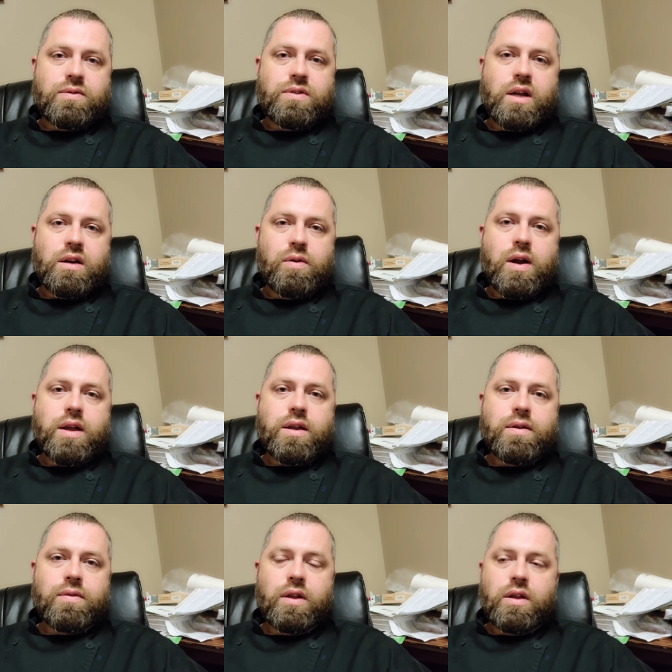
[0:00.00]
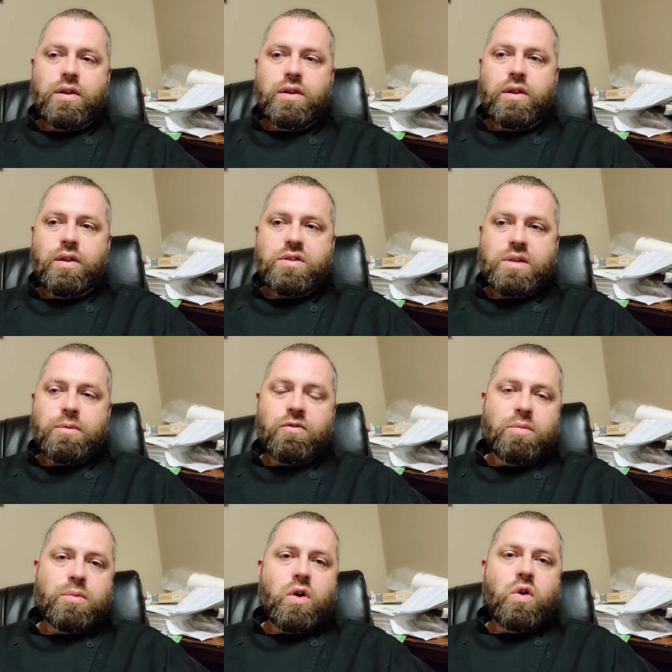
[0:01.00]
of Zechariah, some of
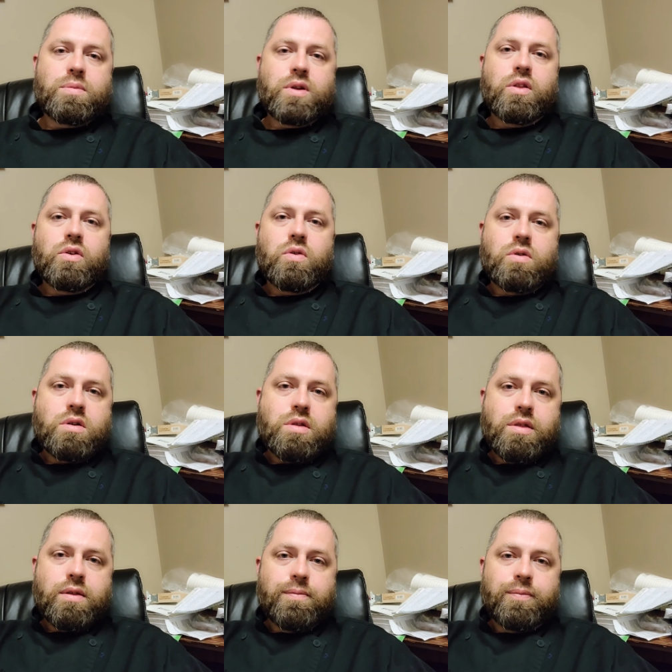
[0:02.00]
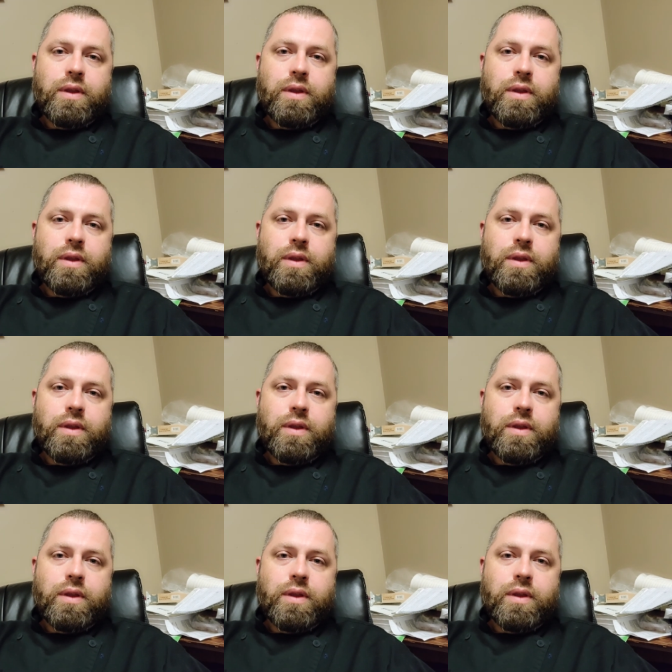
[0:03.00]
them go up to the north,